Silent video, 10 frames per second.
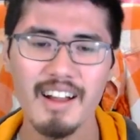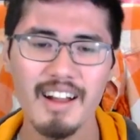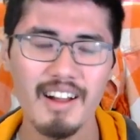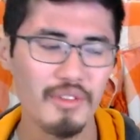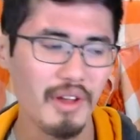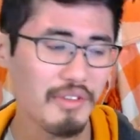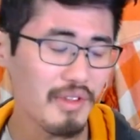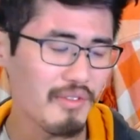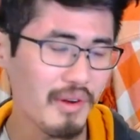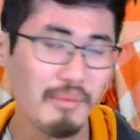Uh, so I
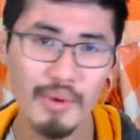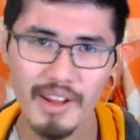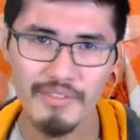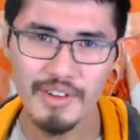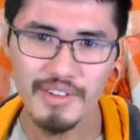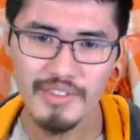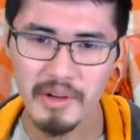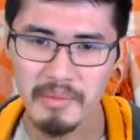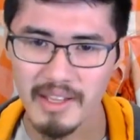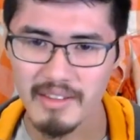see a very bright future for
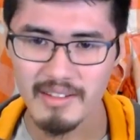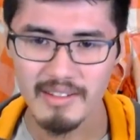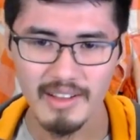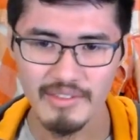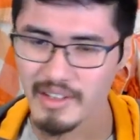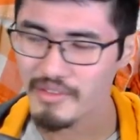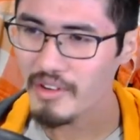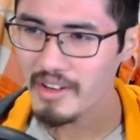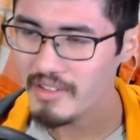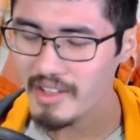KoMETA, as I've
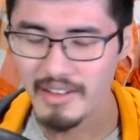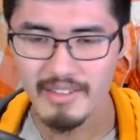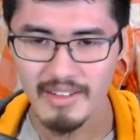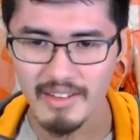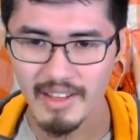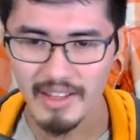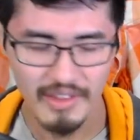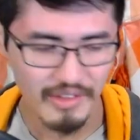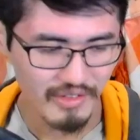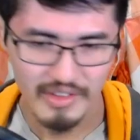already said,
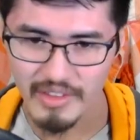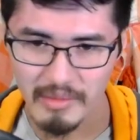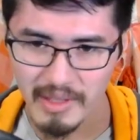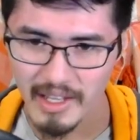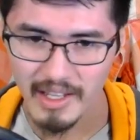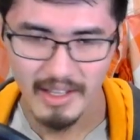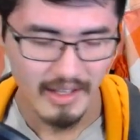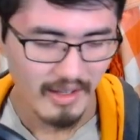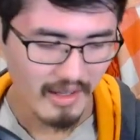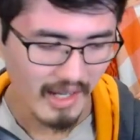and this is just at the beginning.
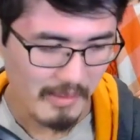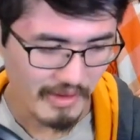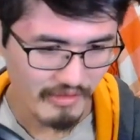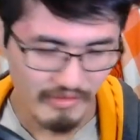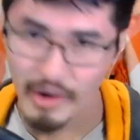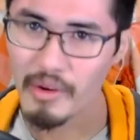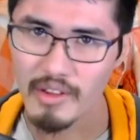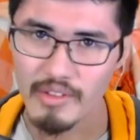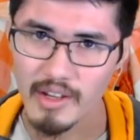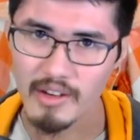I'm very
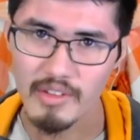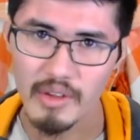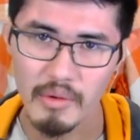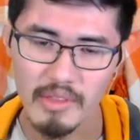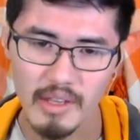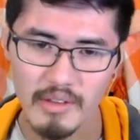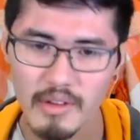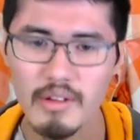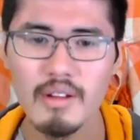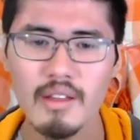excited to see what they
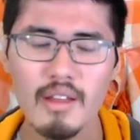do.